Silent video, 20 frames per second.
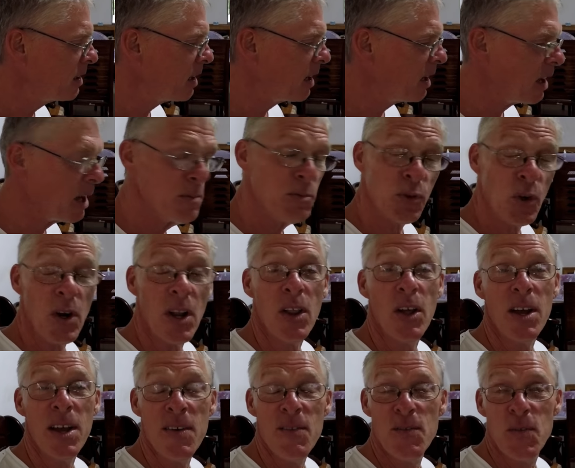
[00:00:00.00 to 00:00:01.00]
I'm sort of
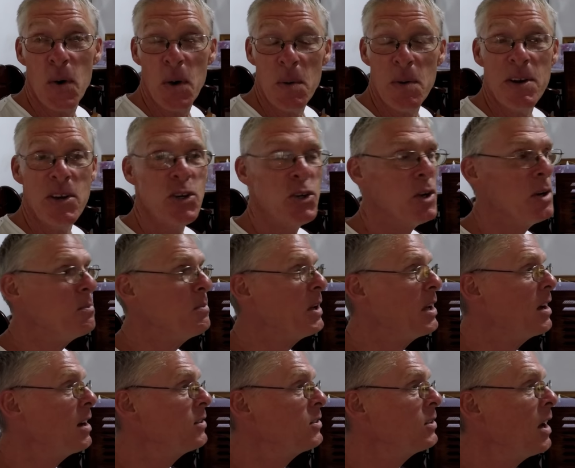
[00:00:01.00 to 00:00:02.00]
looking forward to it
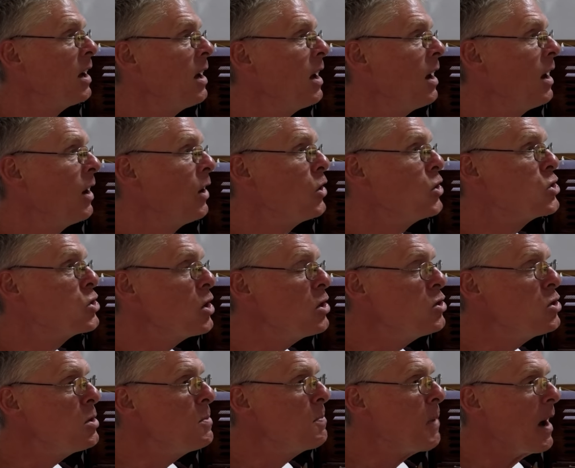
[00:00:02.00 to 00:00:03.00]
because should
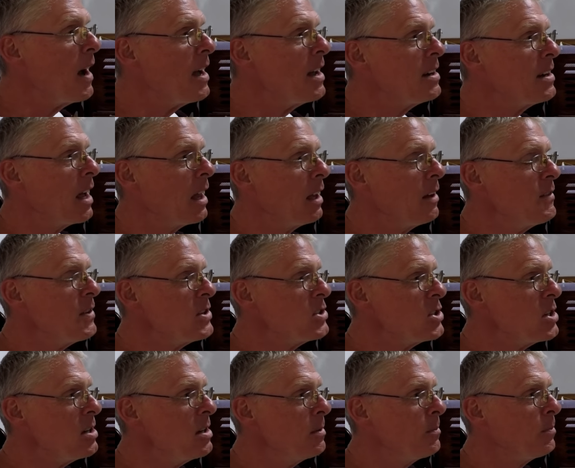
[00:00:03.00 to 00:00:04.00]
you buy a
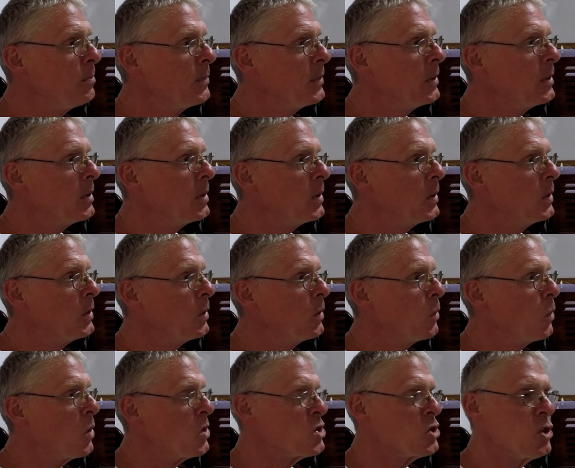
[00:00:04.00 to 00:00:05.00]
television
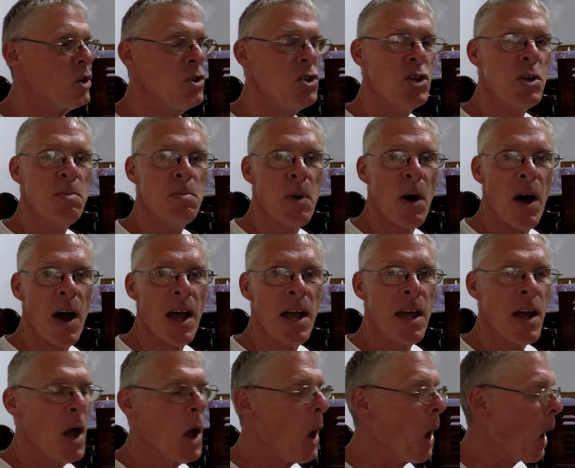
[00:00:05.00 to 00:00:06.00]
or should you buy
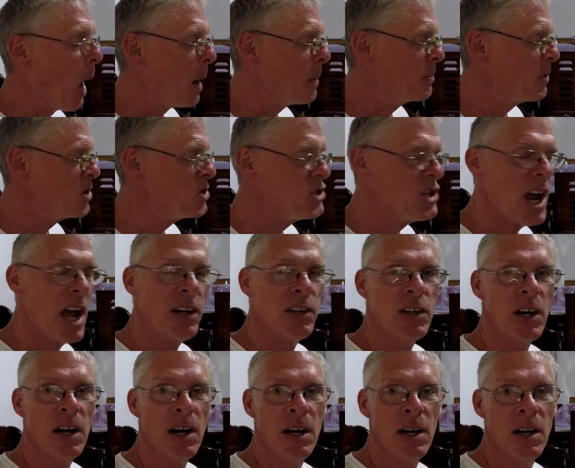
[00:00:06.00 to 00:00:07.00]
a
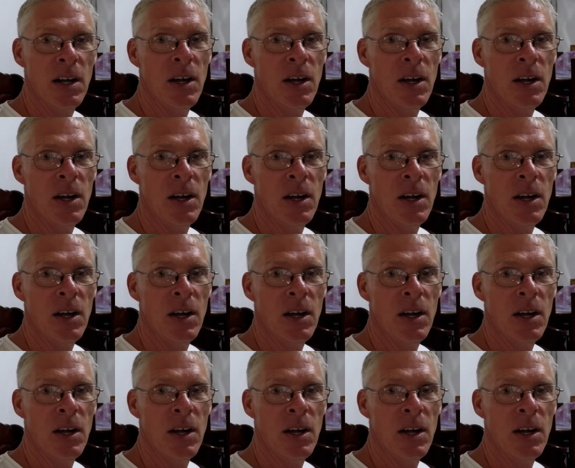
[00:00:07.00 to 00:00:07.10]
projector?